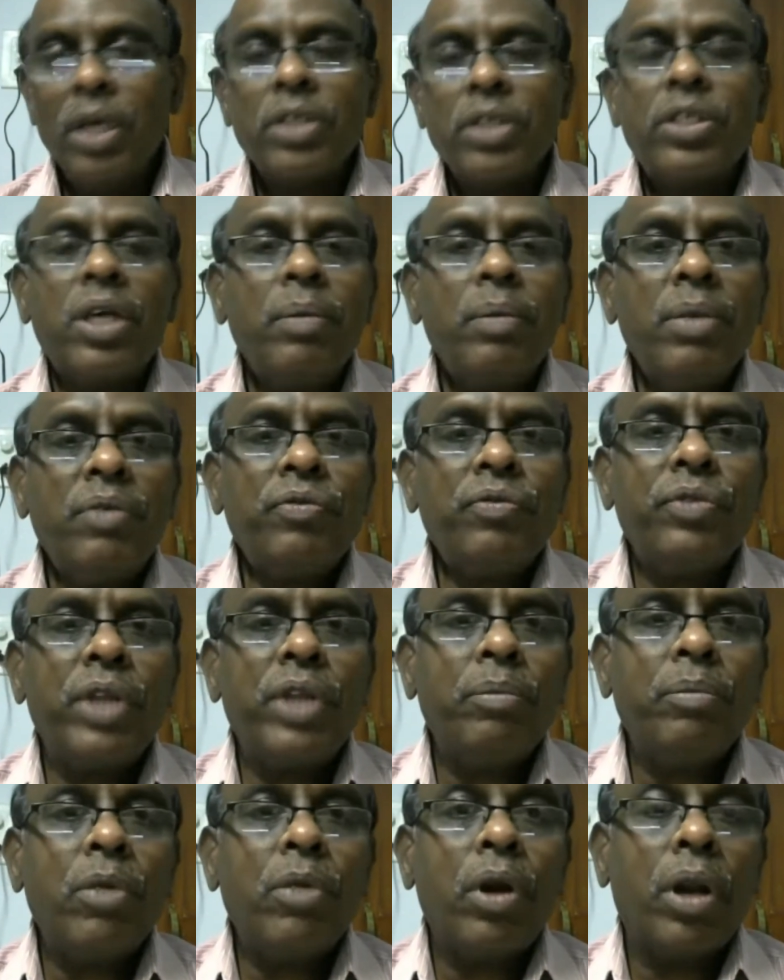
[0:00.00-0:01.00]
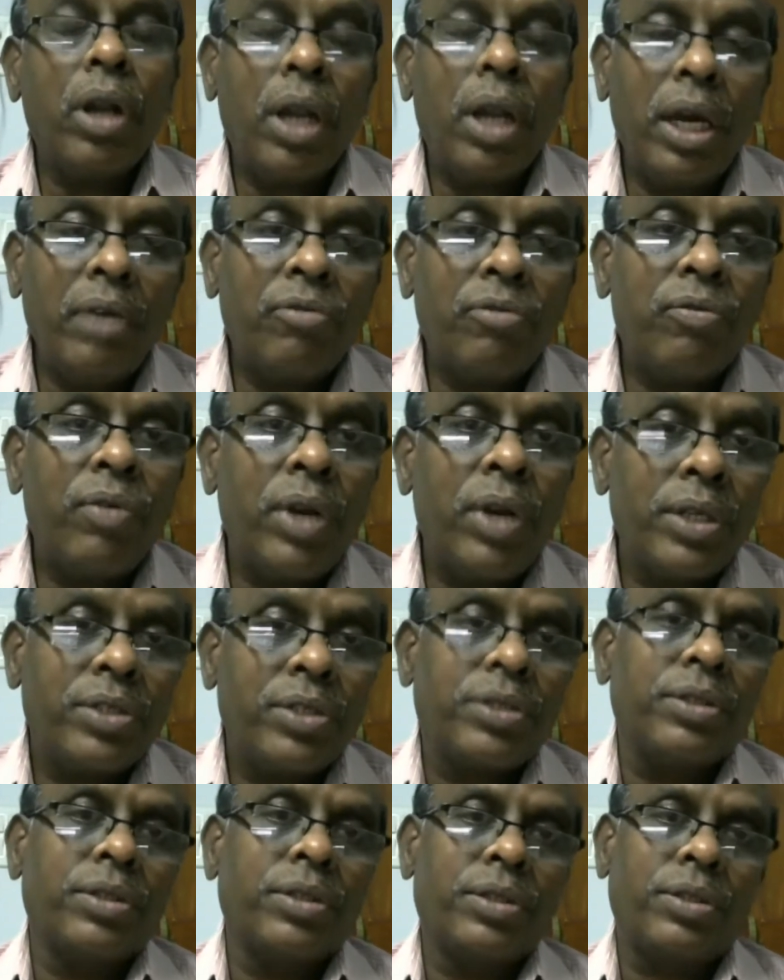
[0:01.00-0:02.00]
Some of them are life
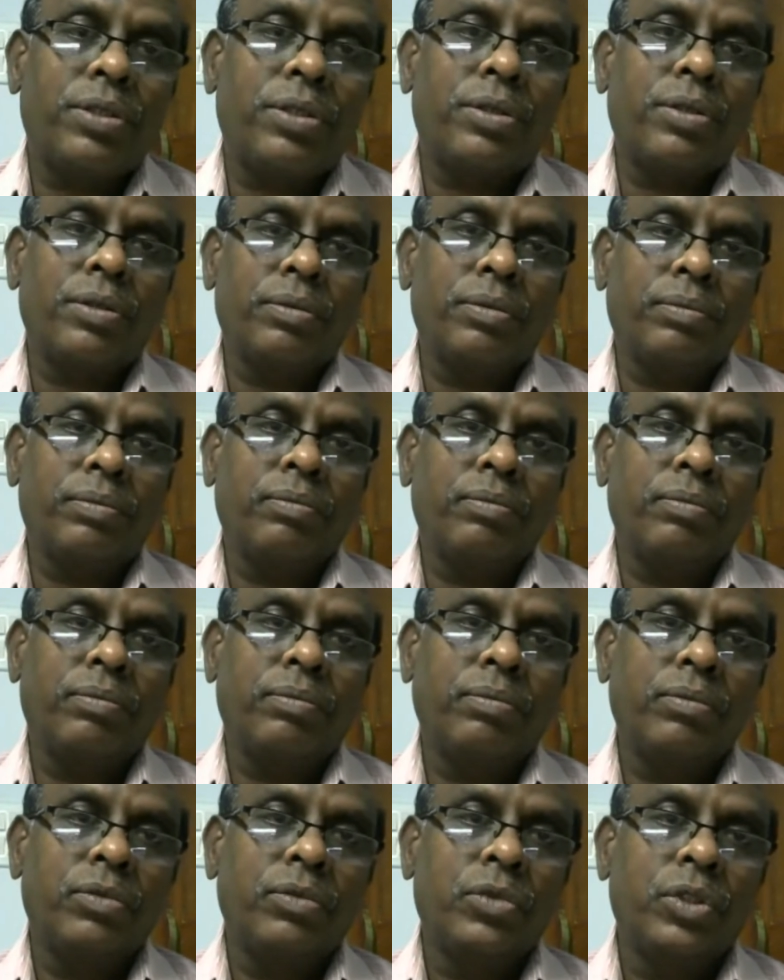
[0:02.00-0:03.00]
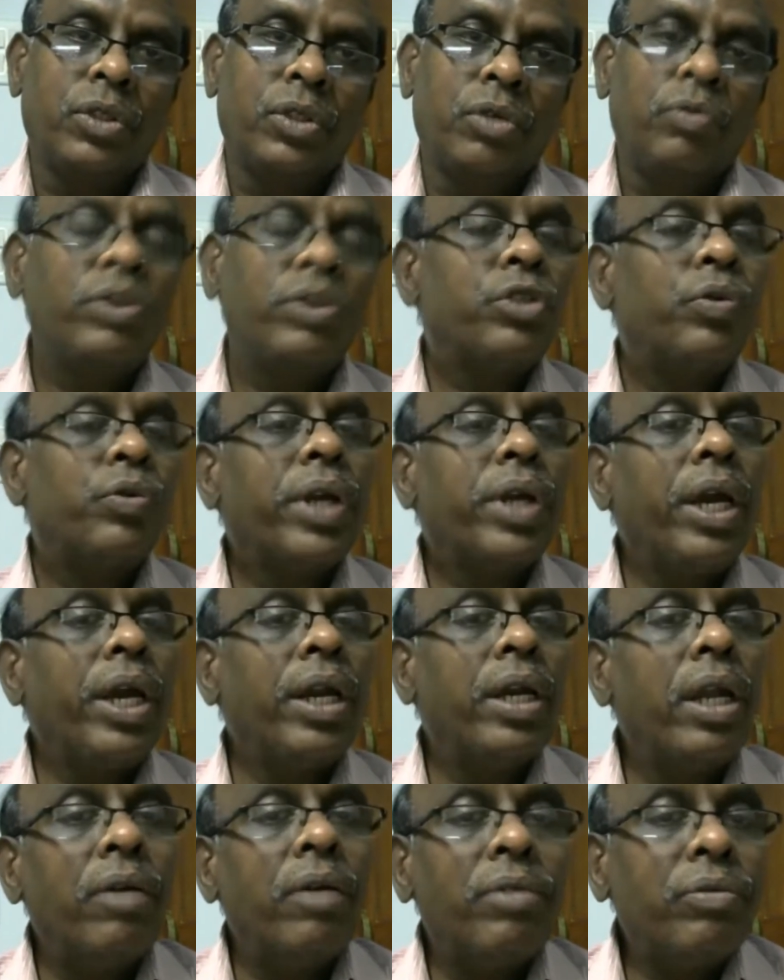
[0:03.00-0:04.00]
lessons, which we
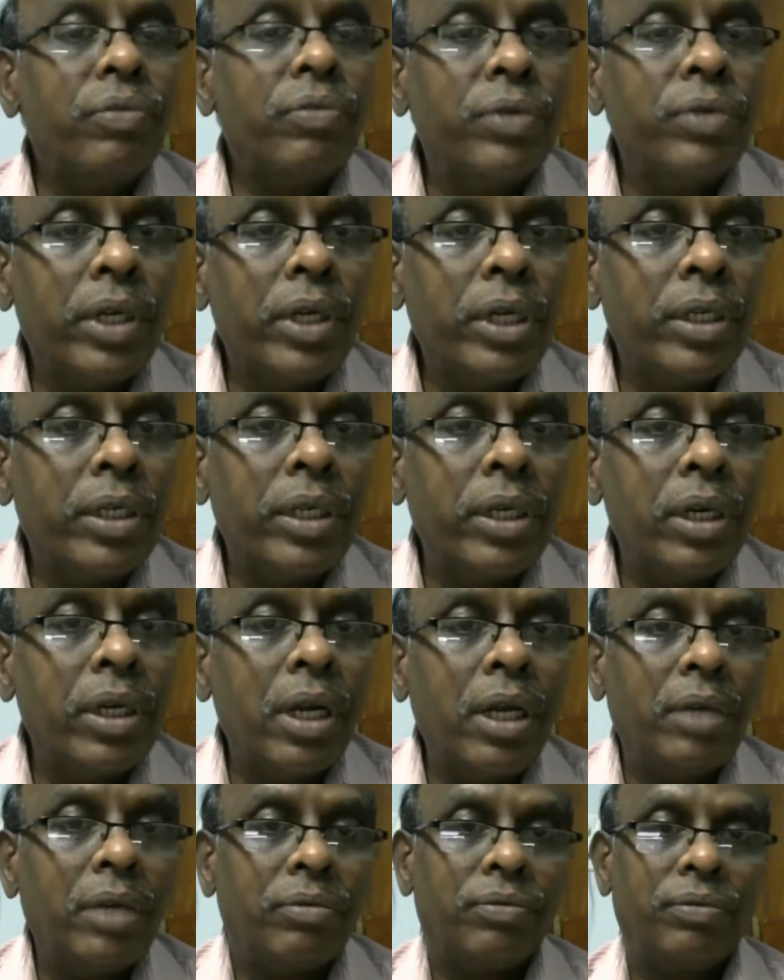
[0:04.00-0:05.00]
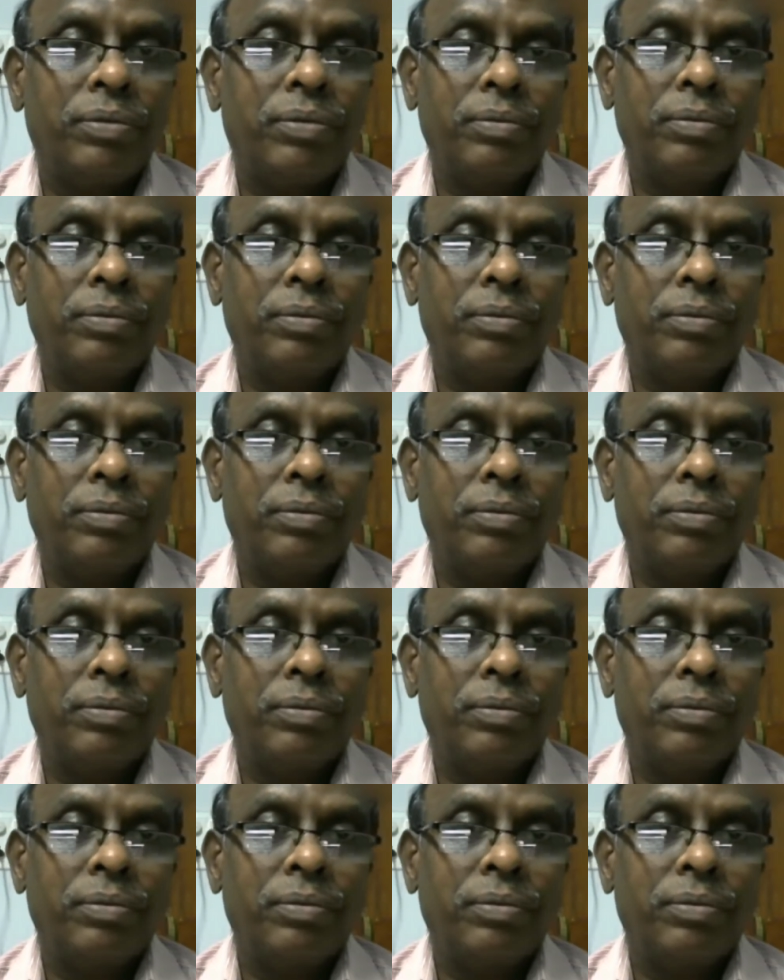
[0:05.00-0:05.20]
can never forget in life.